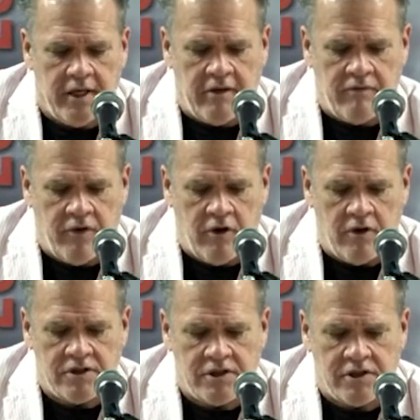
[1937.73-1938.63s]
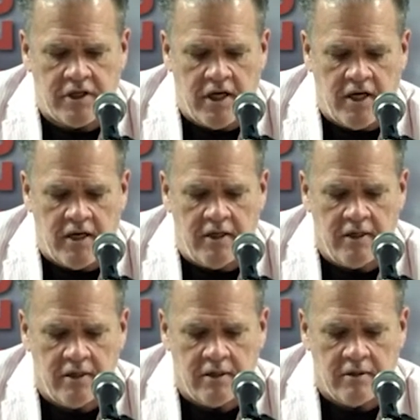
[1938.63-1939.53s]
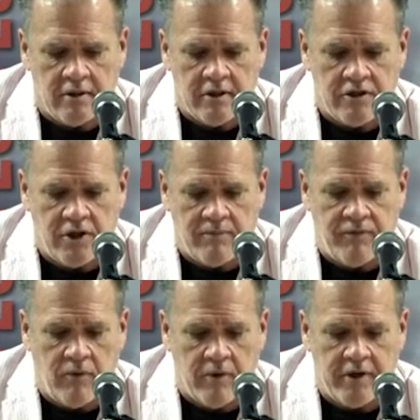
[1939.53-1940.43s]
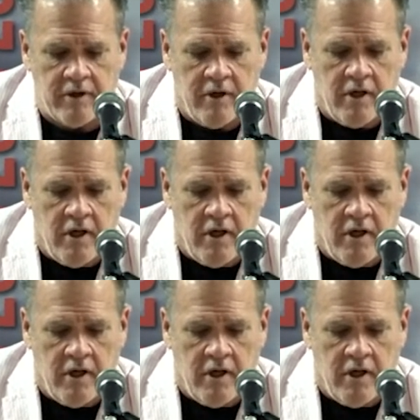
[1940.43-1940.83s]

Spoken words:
In verse, I'm going to jump forward here.